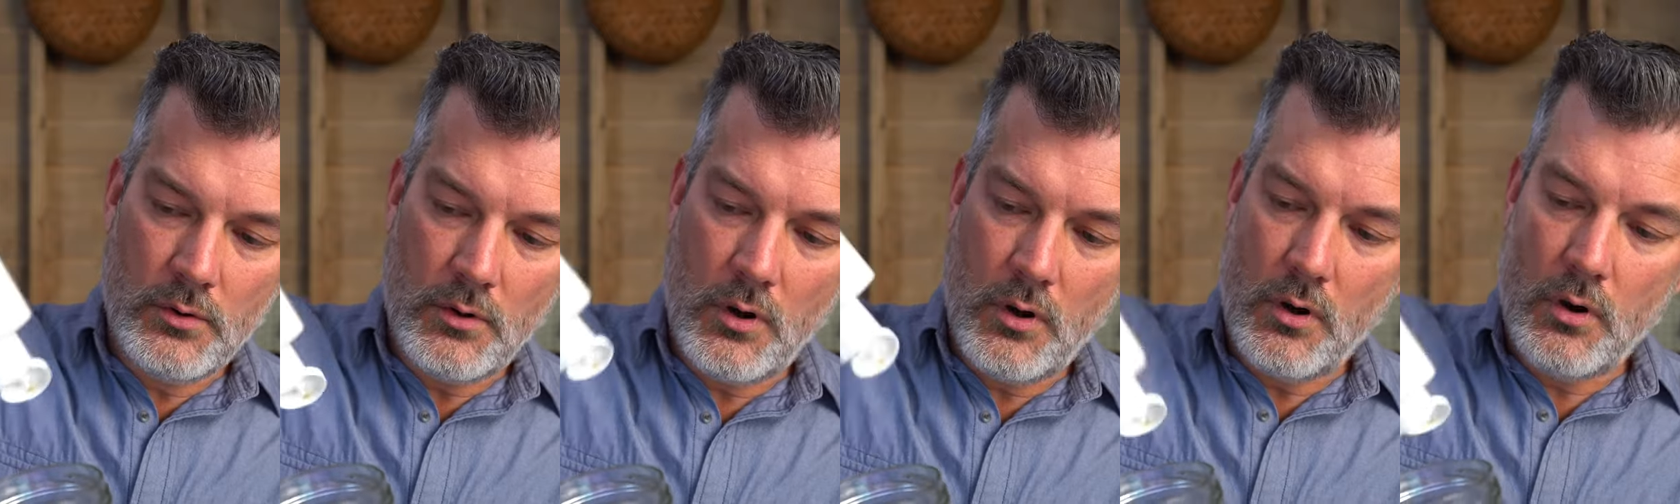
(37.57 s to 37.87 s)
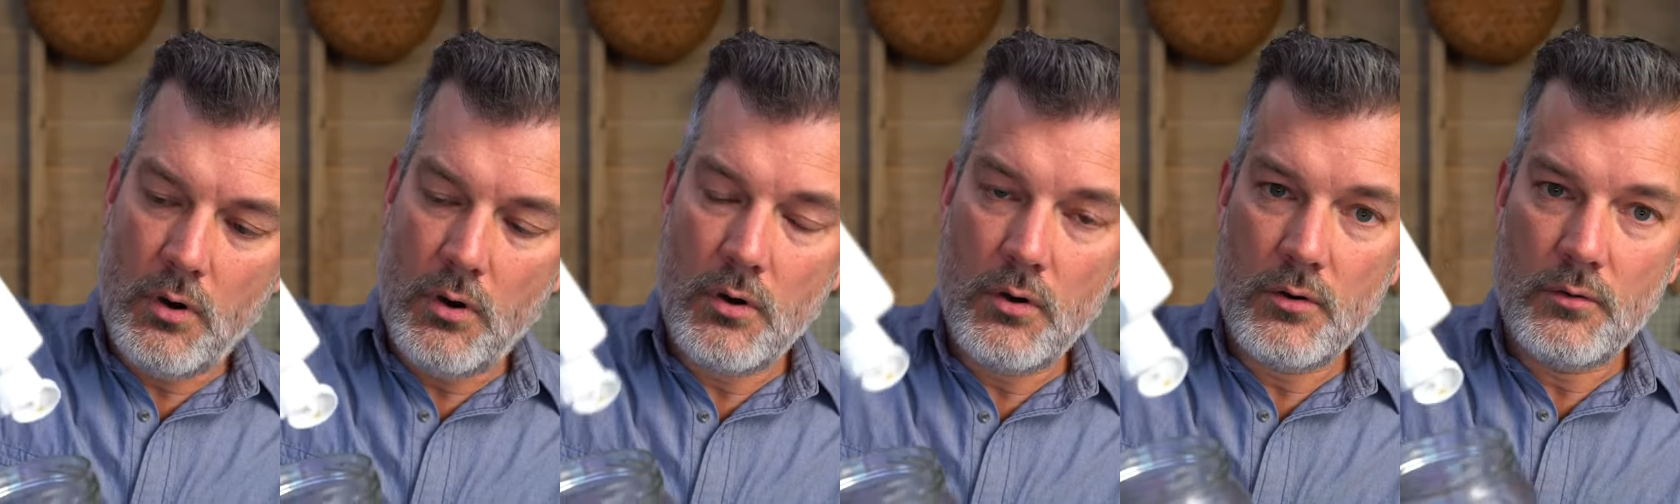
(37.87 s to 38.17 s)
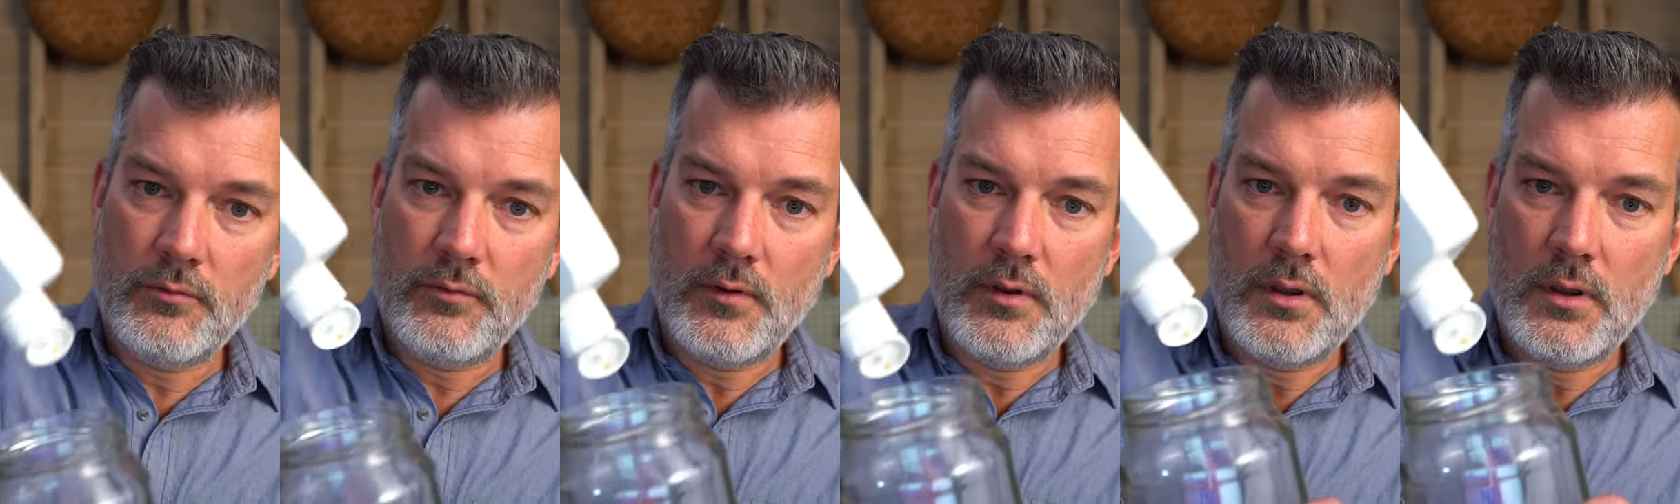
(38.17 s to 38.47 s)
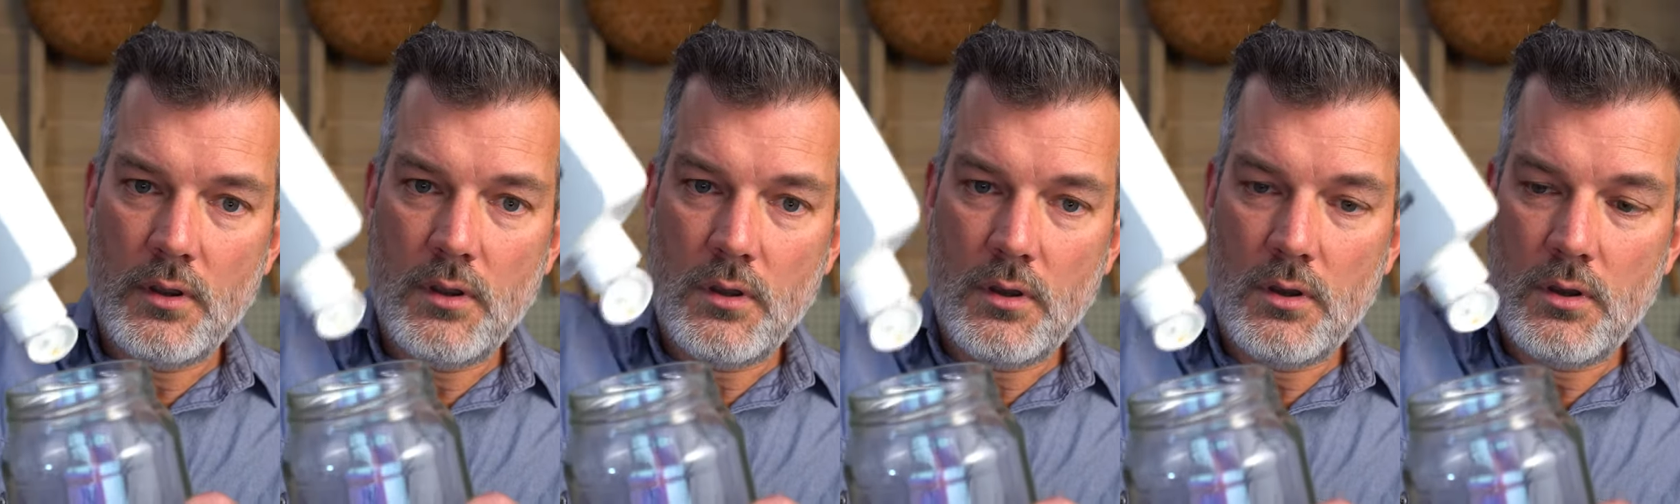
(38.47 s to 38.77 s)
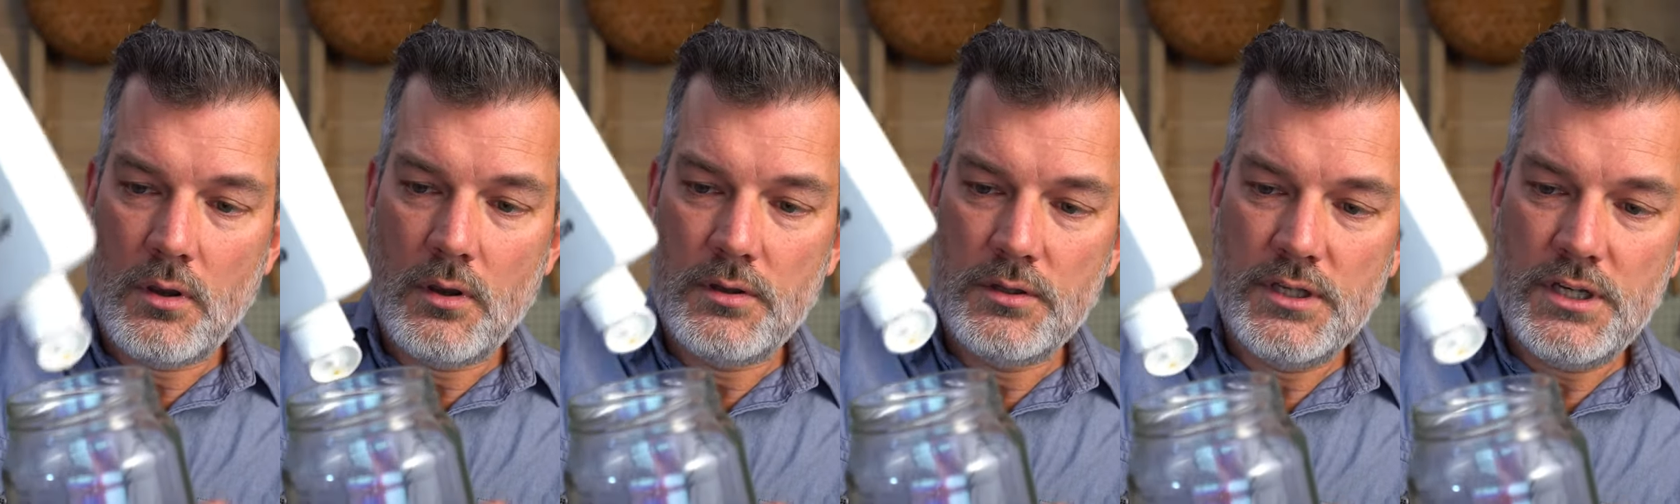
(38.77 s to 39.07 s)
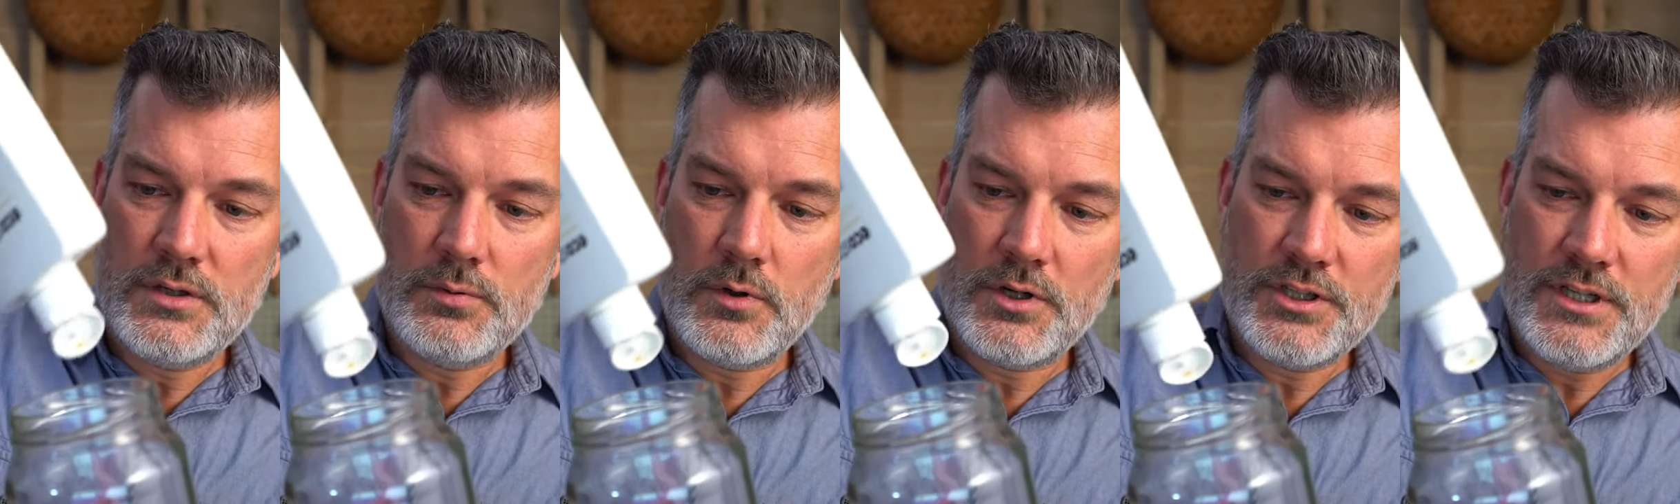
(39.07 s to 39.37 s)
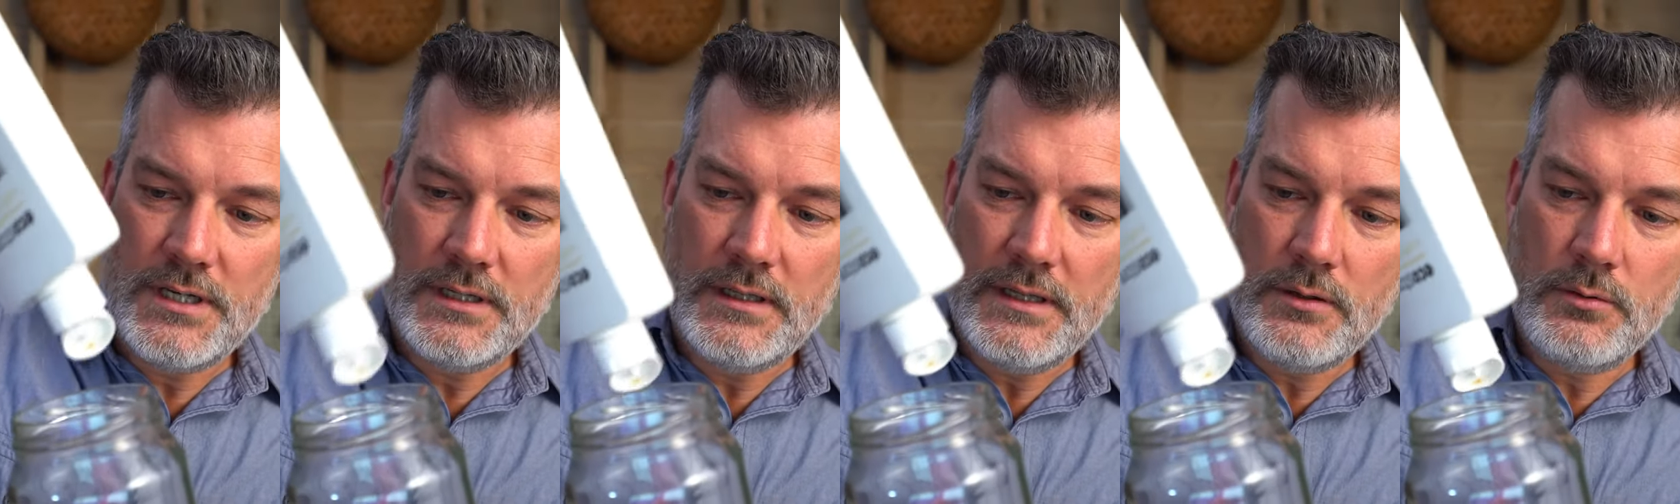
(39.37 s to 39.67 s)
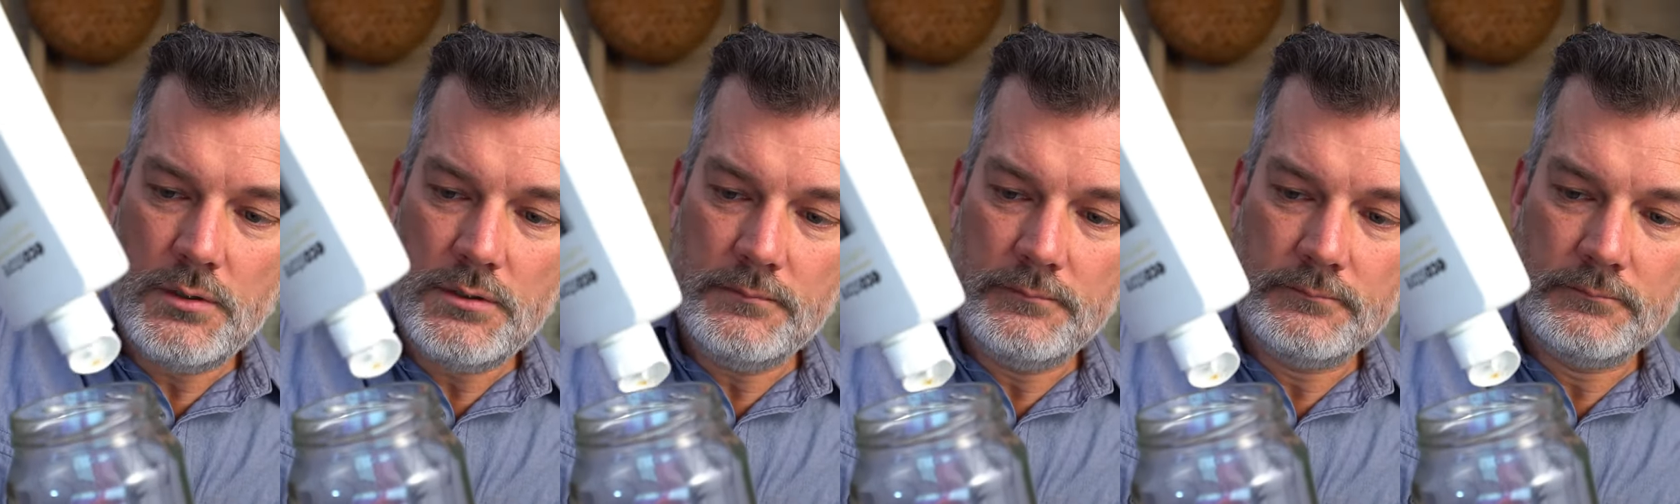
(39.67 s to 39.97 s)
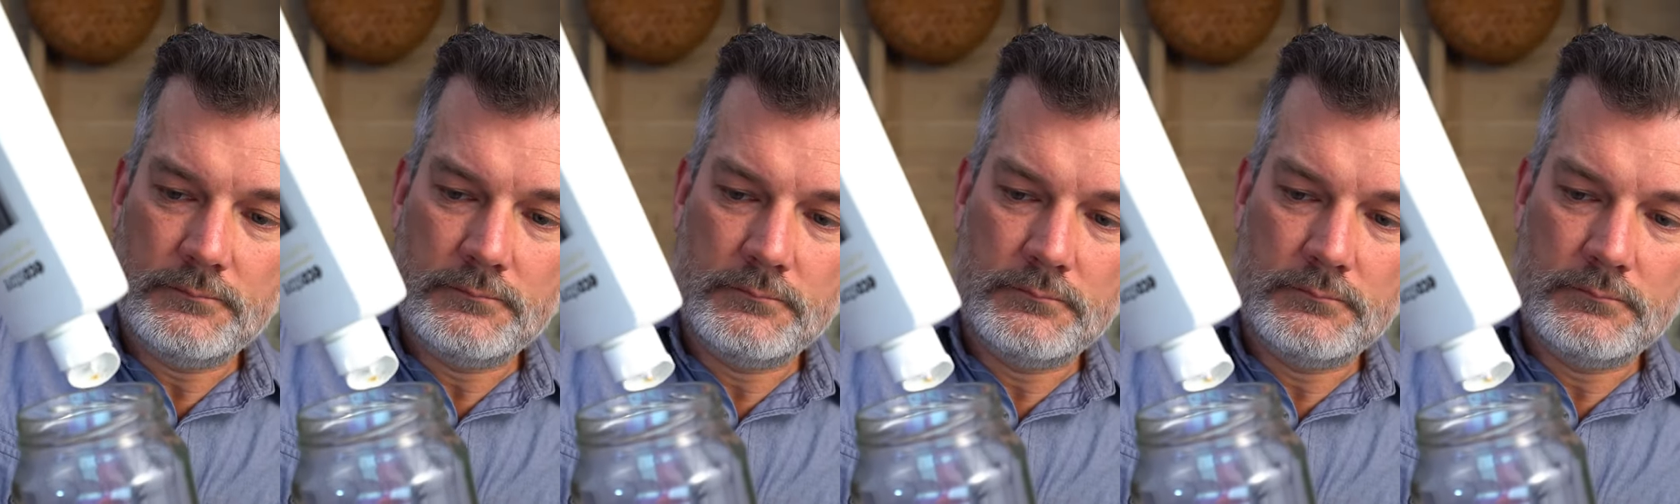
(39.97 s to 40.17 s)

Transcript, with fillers: of dishwashing liquid.